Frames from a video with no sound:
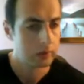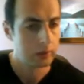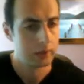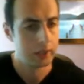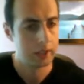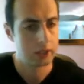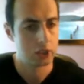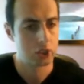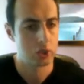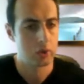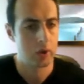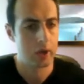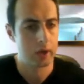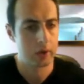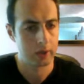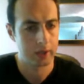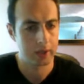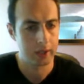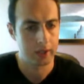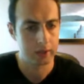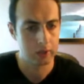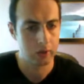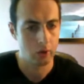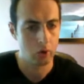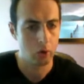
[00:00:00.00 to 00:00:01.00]
Let's try to
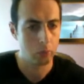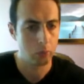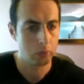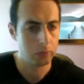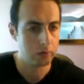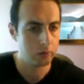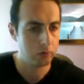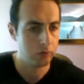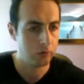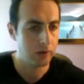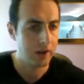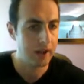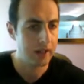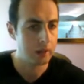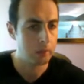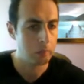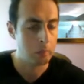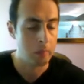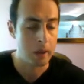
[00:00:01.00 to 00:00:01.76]
get the open file.